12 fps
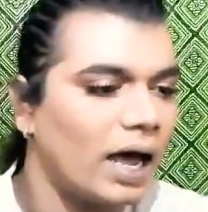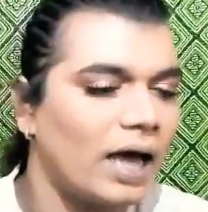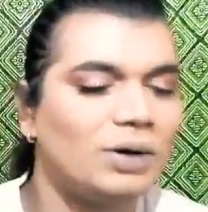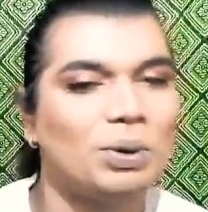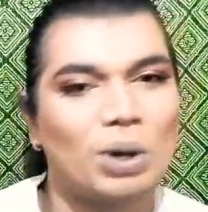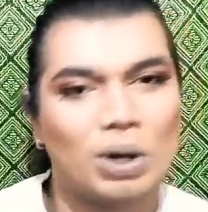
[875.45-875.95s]
I
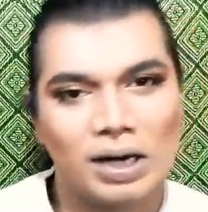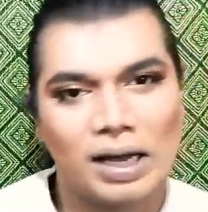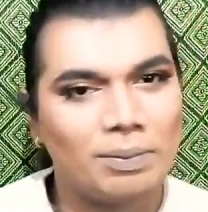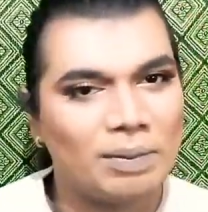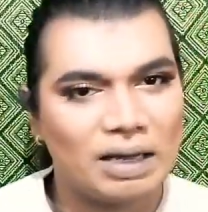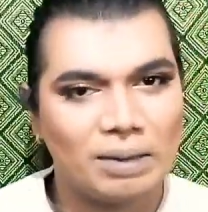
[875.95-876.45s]
do not
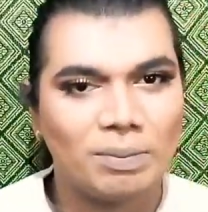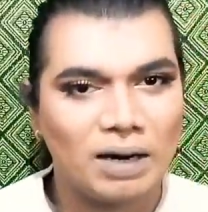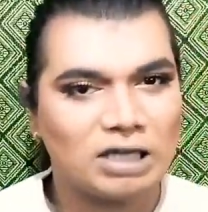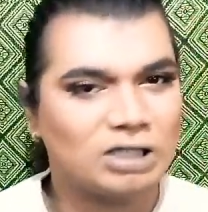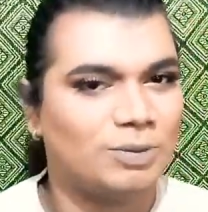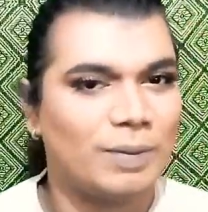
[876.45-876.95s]
like pink
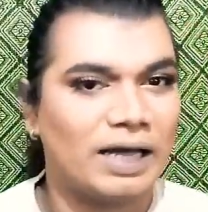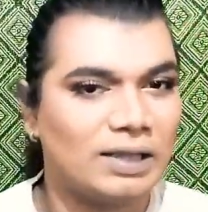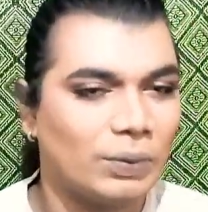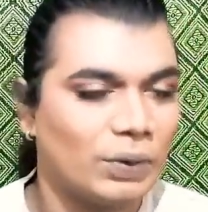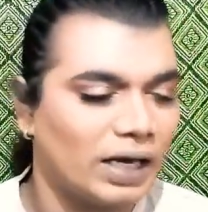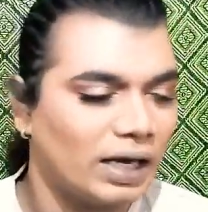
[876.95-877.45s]
blush, by the
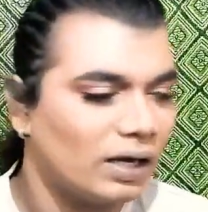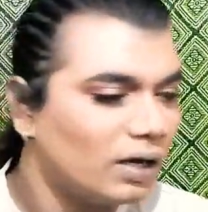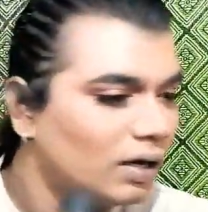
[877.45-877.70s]
way.